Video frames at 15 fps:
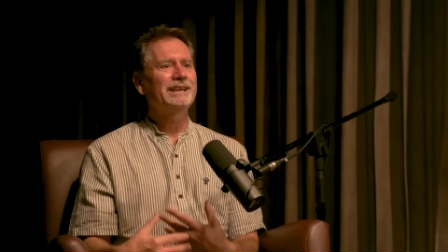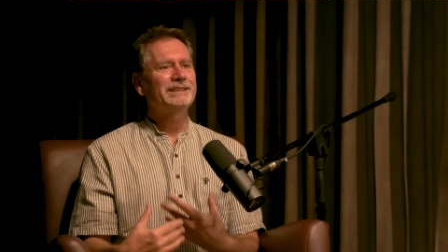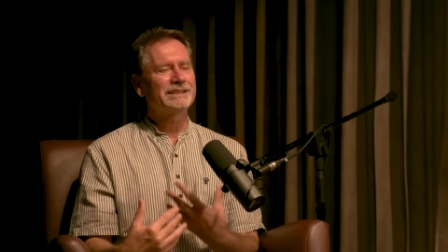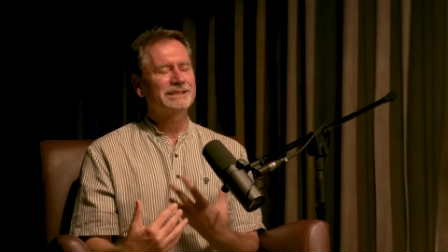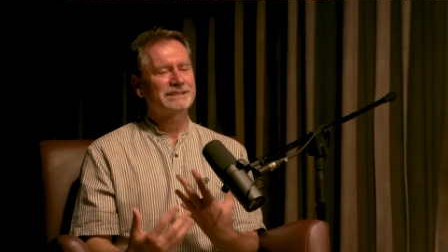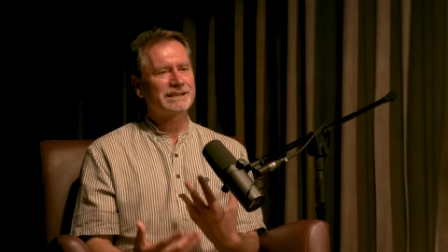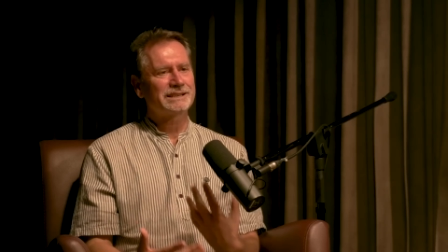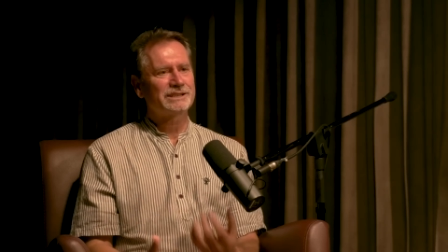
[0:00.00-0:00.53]

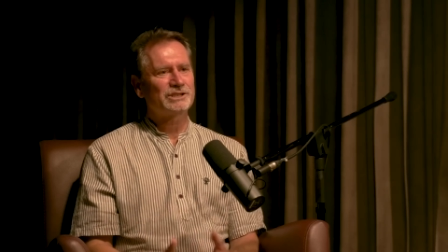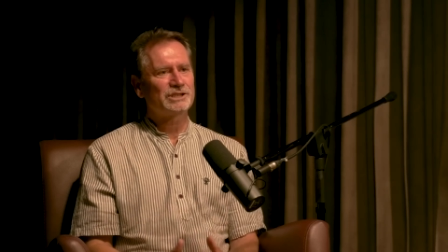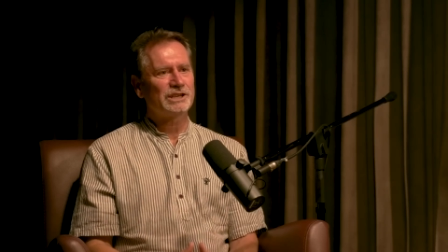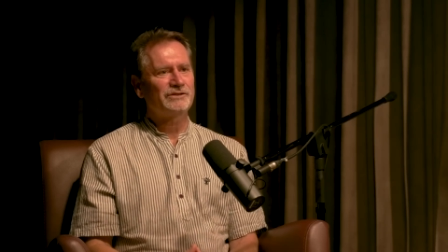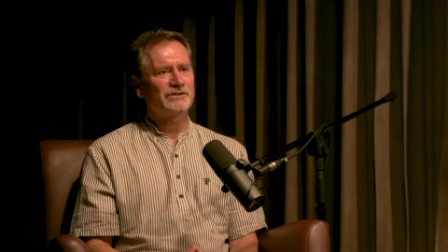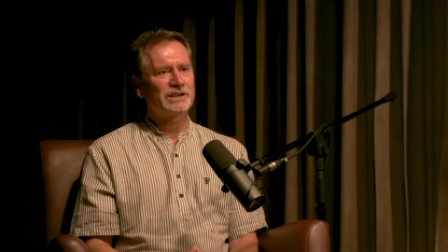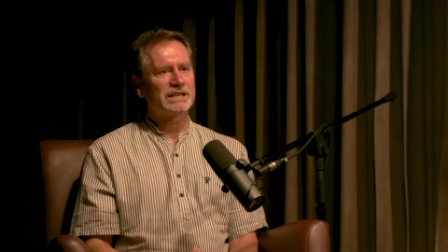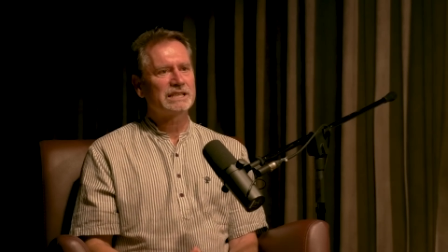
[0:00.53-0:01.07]
Things started to
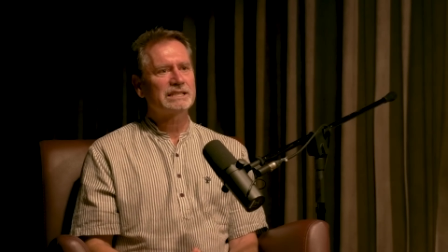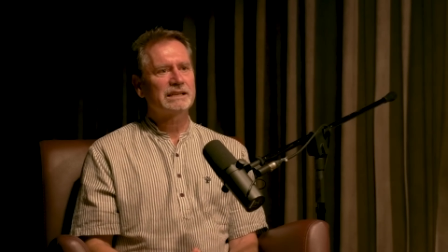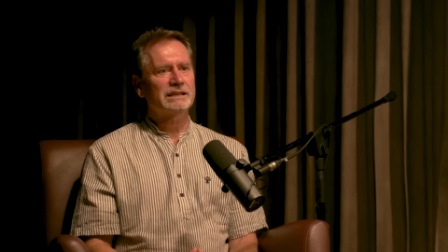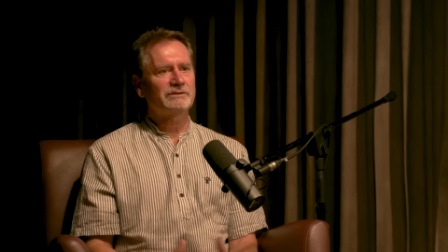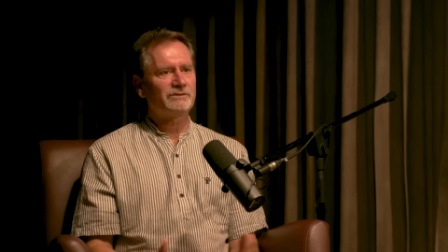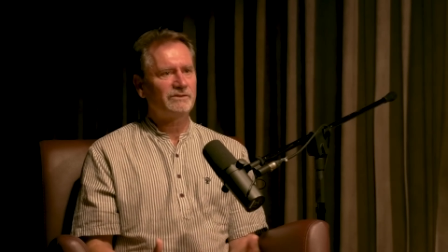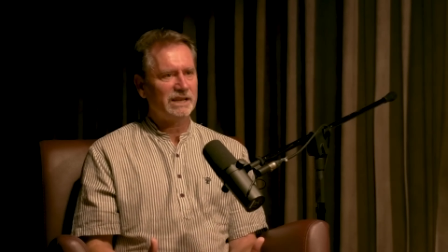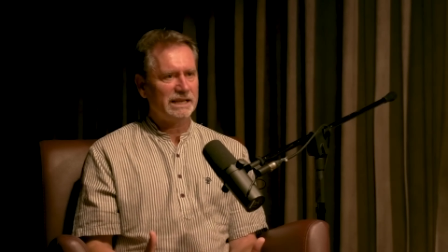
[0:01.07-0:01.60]
shift and I
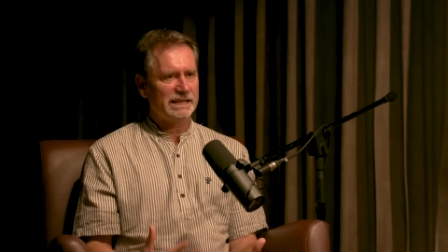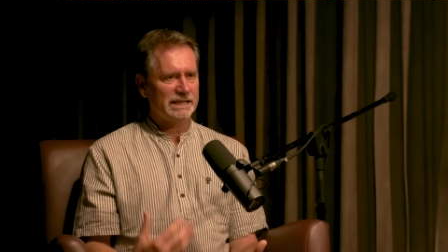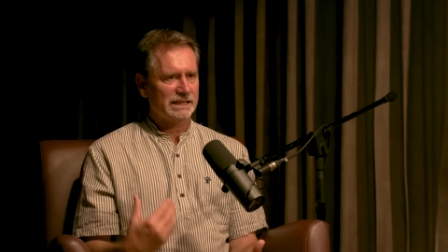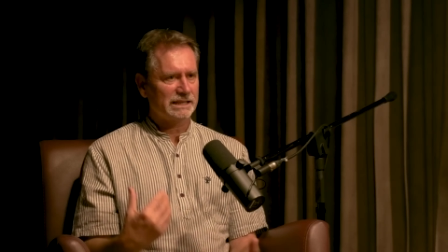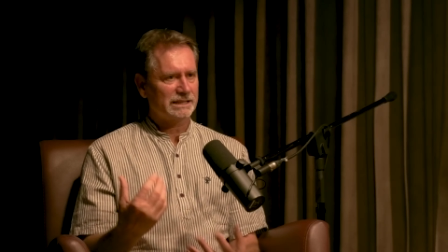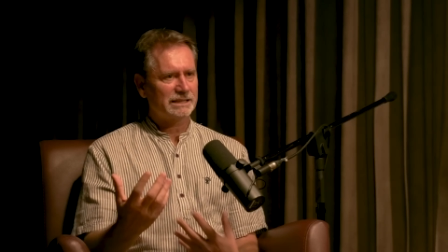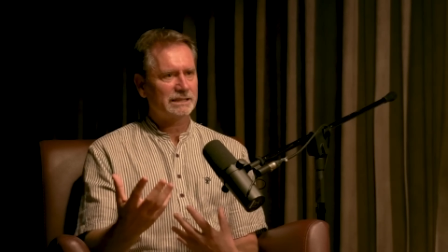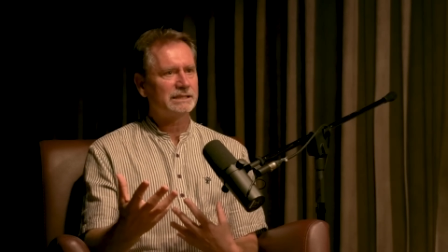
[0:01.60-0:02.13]
started
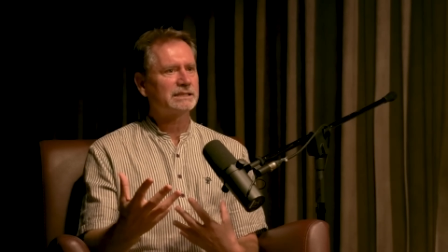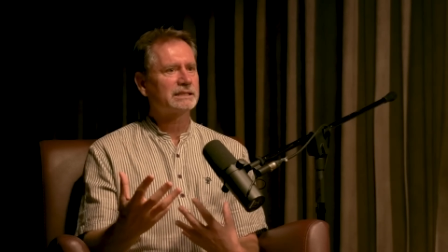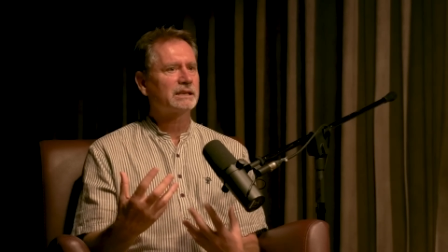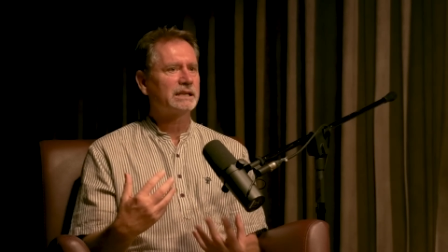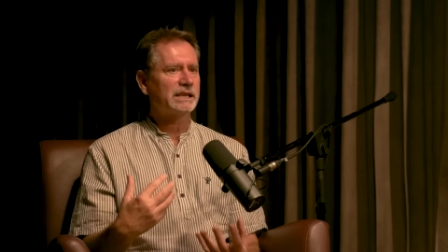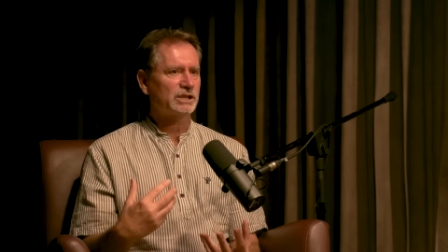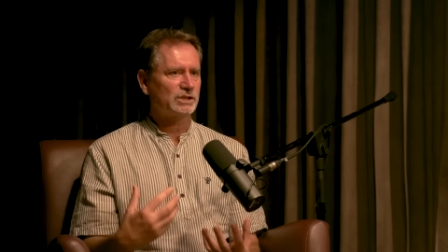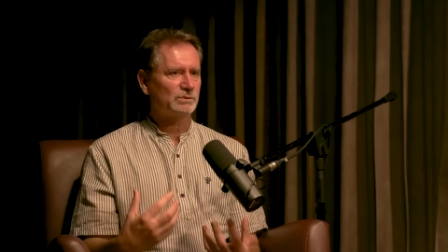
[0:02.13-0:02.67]
feeling this
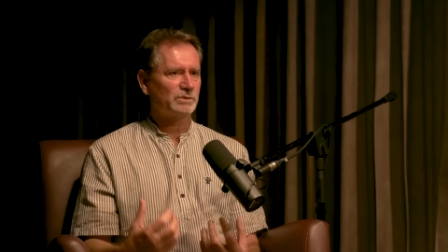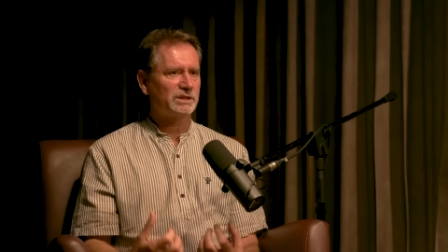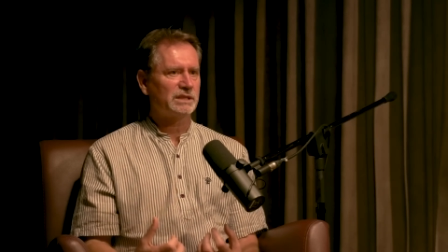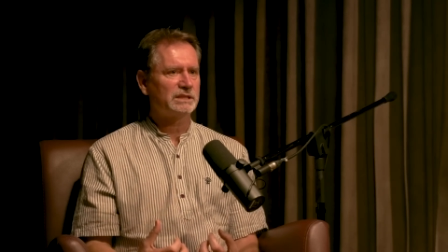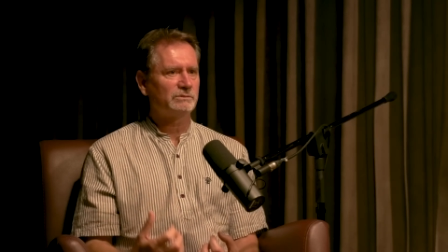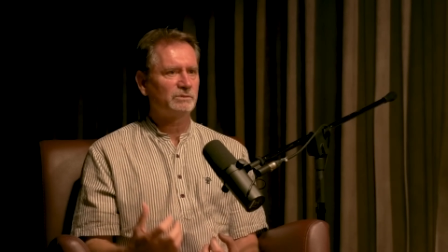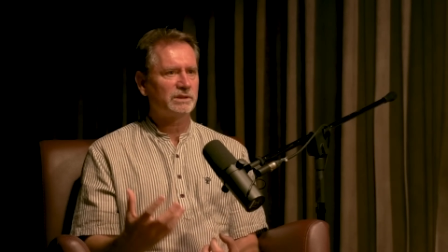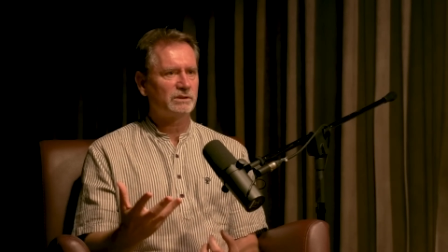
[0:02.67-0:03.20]
connection
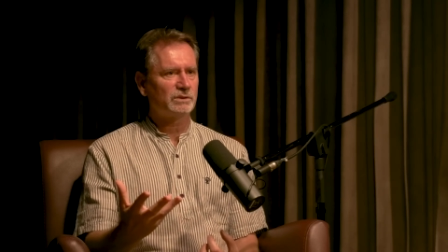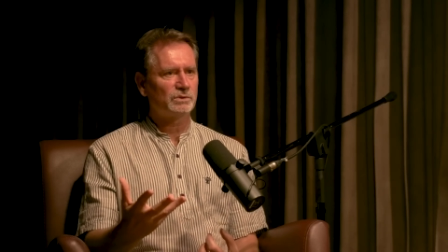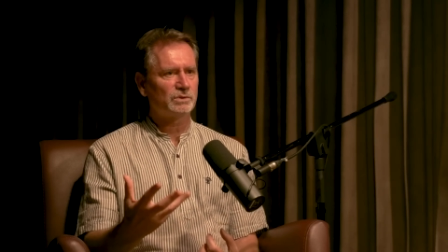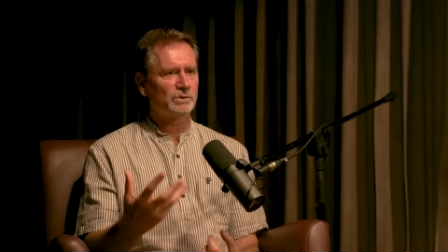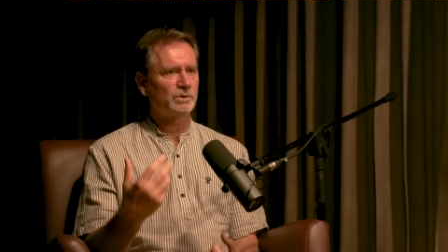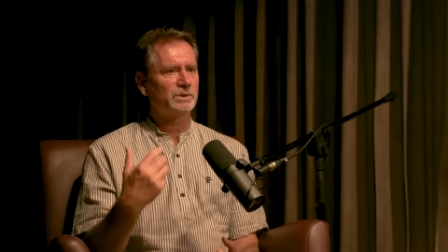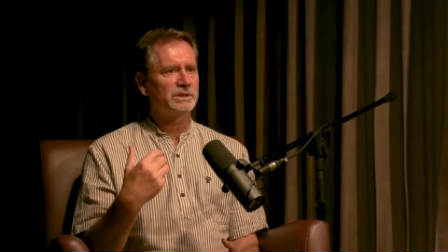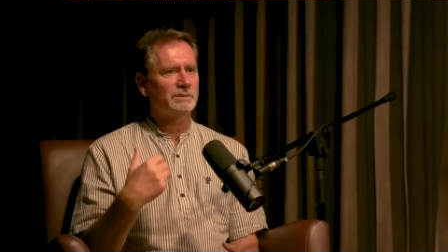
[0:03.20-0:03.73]
with the
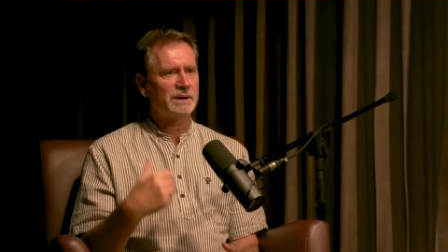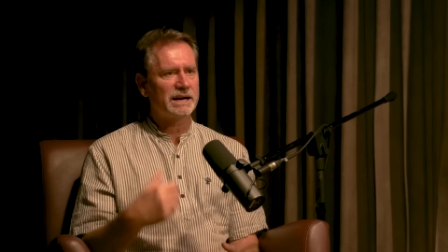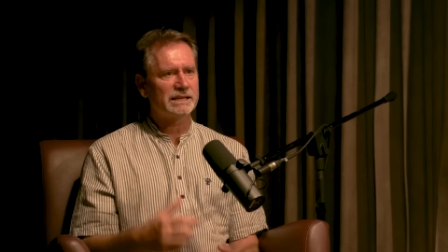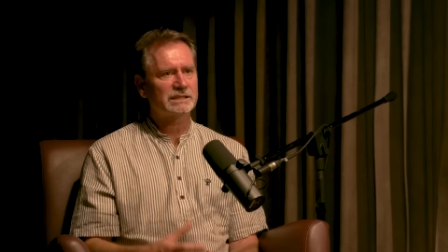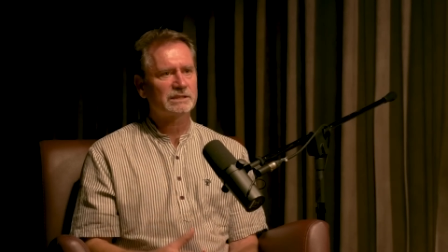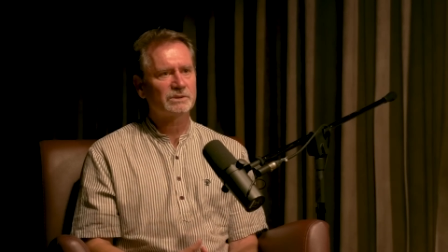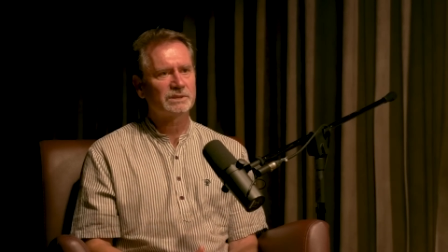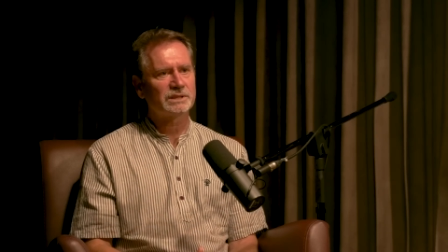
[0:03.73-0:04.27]
guru and the
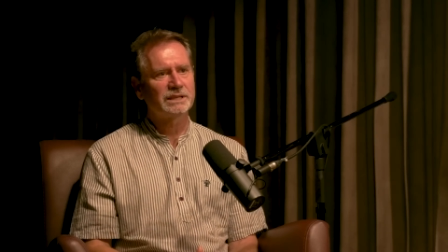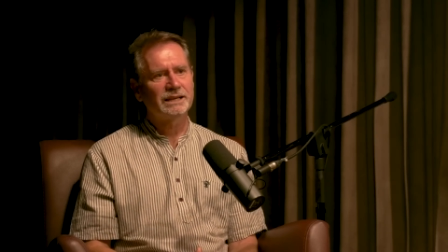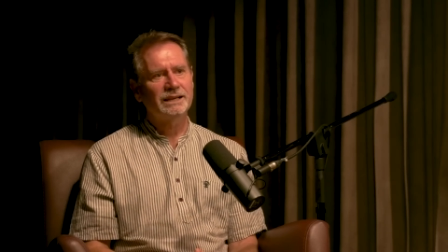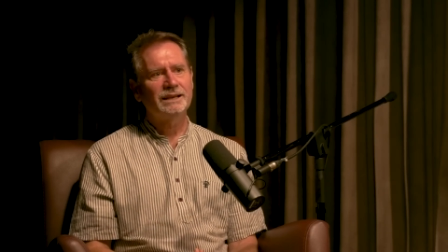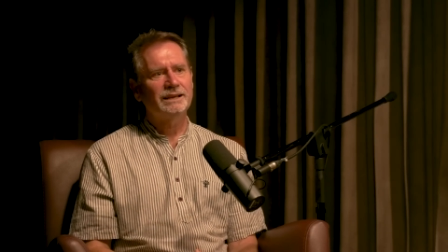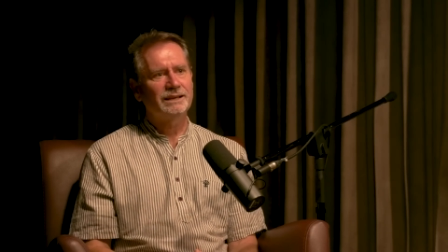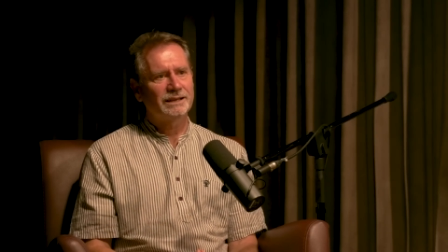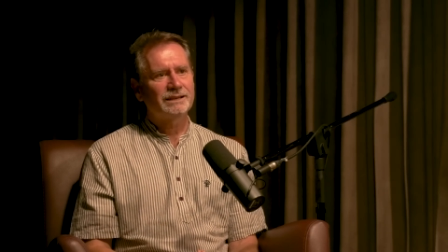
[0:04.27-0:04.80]
master and
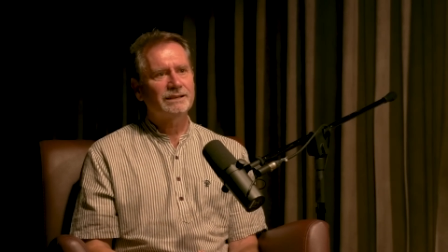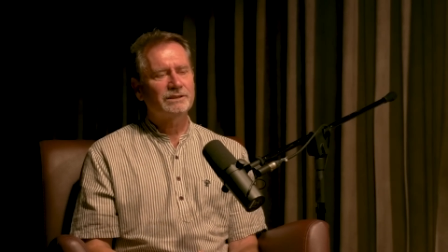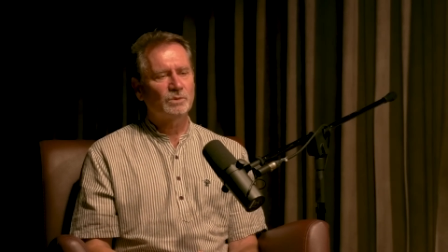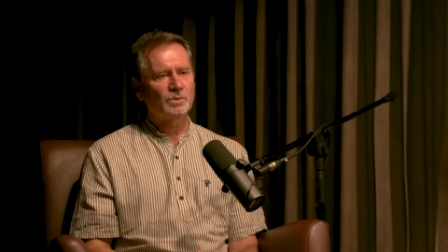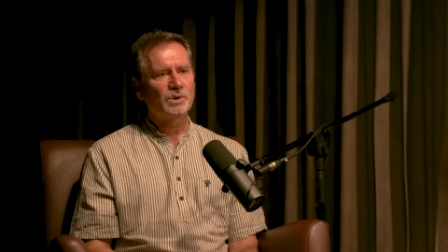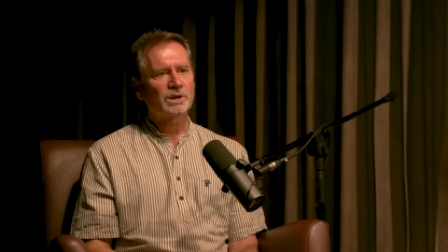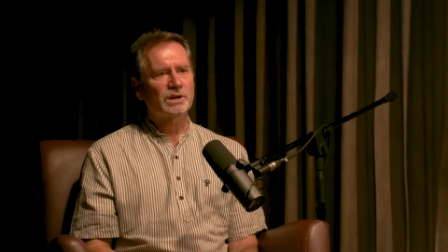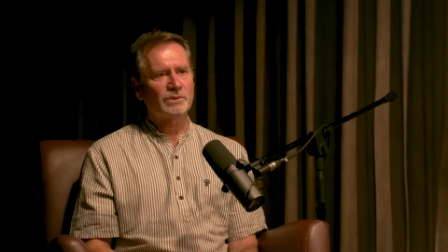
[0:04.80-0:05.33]

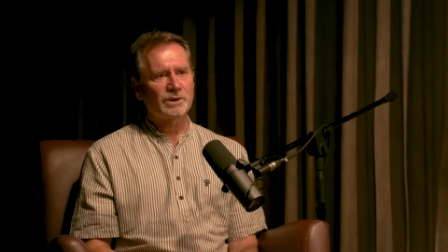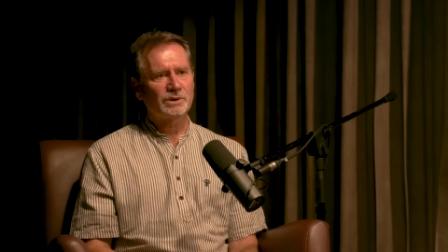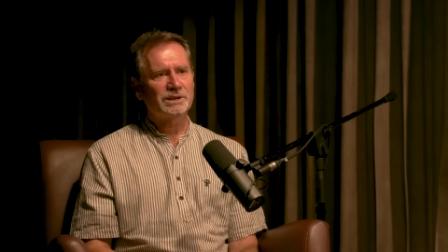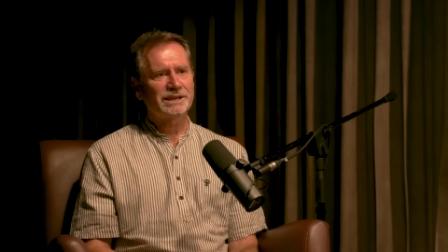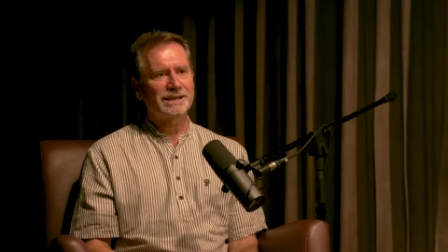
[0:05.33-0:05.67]
the work going on